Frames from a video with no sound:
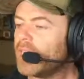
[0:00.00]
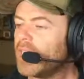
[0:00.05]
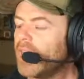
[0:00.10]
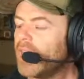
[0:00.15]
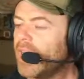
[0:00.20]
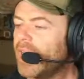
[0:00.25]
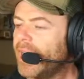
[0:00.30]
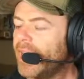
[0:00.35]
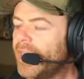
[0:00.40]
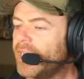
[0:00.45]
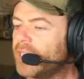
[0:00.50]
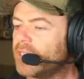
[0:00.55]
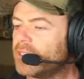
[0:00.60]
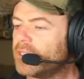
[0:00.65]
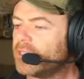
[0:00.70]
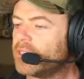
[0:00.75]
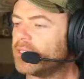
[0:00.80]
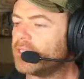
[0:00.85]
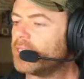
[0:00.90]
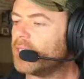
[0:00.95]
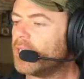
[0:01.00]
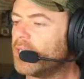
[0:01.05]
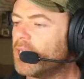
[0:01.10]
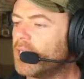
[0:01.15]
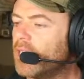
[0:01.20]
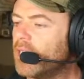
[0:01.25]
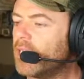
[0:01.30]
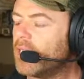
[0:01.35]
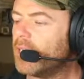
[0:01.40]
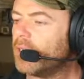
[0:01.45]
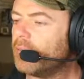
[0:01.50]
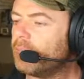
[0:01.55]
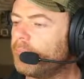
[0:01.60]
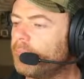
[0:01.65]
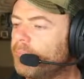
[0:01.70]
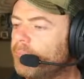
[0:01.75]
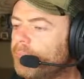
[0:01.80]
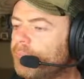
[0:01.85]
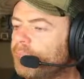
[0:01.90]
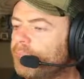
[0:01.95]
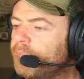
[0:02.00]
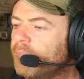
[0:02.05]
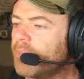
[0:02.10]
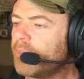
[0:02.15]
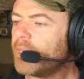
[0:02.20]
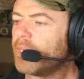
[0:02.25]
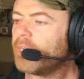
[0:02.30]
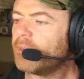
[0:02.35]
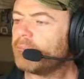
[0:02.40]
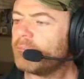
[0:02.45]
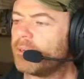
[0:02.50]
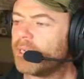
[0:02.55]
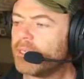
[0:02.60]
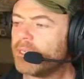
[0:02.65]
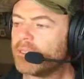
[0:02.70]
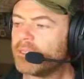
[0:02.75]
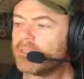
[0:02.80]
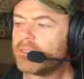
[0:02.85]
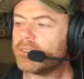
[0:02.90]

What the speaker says: And but